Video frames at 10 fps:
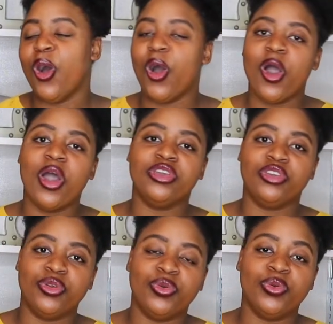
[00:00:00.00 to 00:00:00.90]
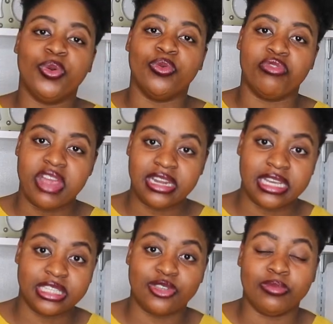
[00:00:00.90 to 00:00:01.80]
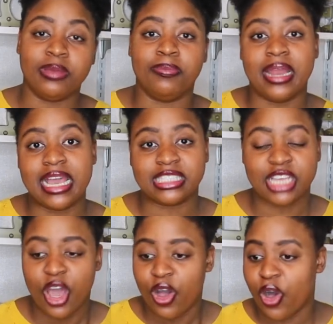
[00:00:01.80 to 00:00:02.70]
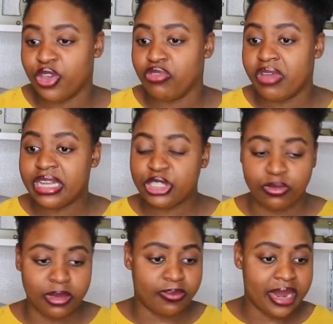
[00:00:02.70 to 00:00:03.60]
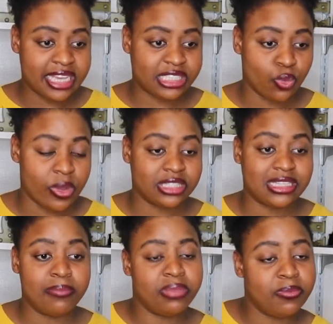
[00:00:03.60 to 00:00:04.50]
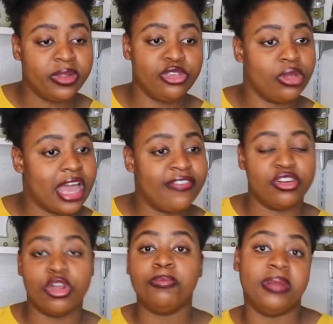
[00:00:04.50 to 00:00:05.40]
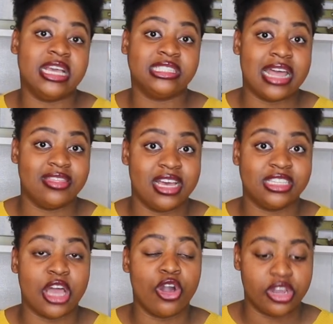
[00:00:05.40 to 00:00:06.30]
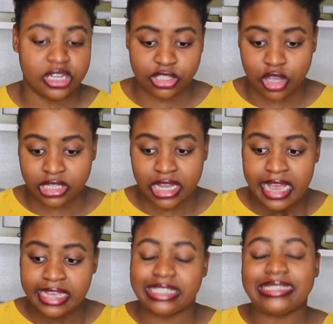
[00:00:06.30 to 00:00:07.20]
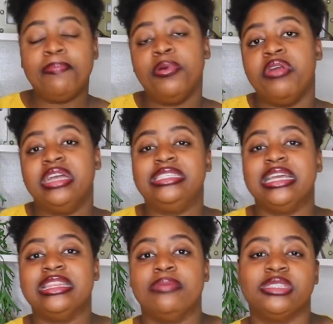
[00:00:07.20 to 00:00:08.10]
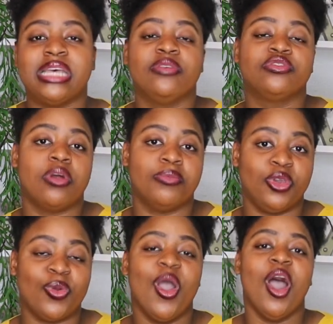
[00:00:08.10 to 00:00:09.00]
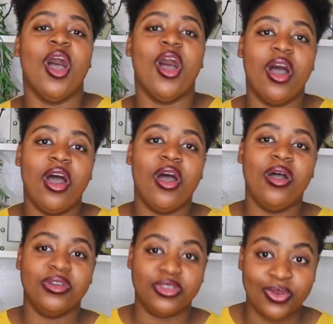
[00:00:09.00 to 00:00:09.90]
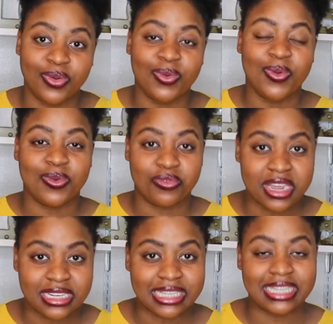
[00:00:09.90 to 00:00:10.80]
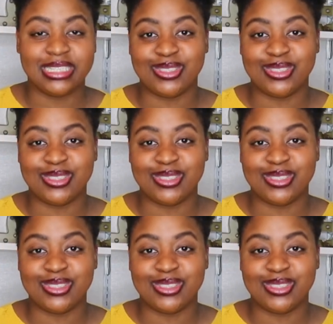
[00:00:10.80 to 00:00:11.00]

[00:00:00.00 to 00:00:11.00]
Are you ready to be blessed? Are you ready to be blessed when some people in your life are not blessed and thus are going to start separating themselves from you? Are you ready